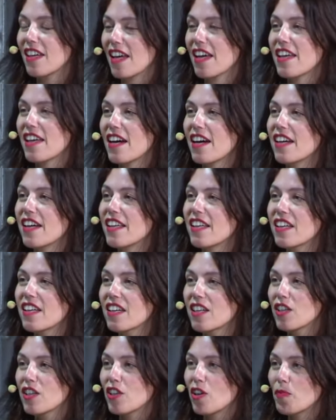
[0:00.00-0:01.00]
AI
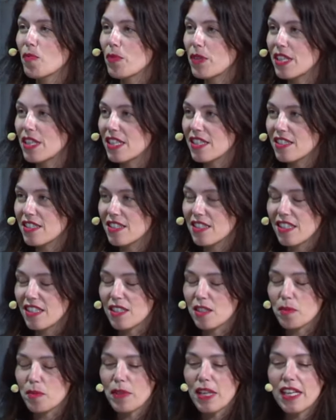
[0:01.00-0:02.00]
companies
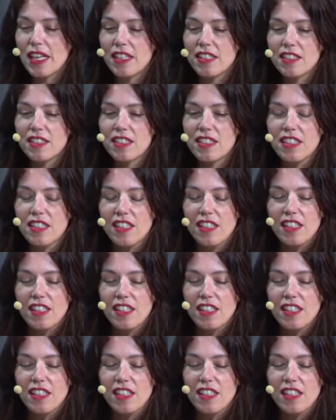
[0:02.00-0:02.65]
in the planet.